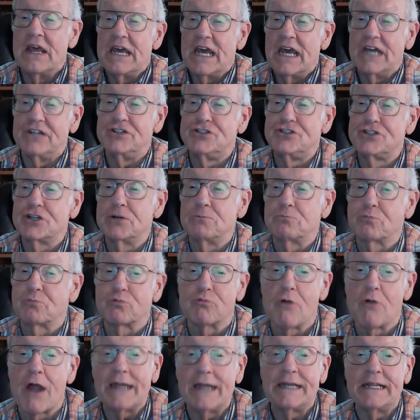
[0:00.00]
and jump
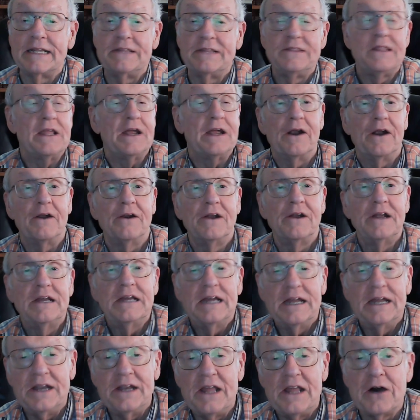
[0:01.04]
right in there
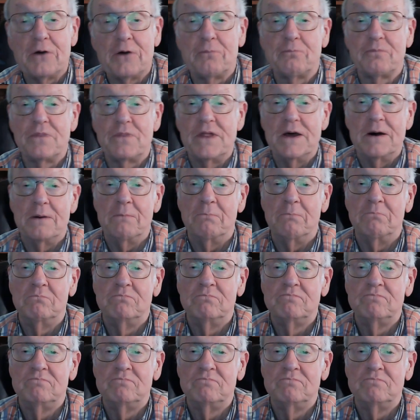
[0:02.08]
and help them.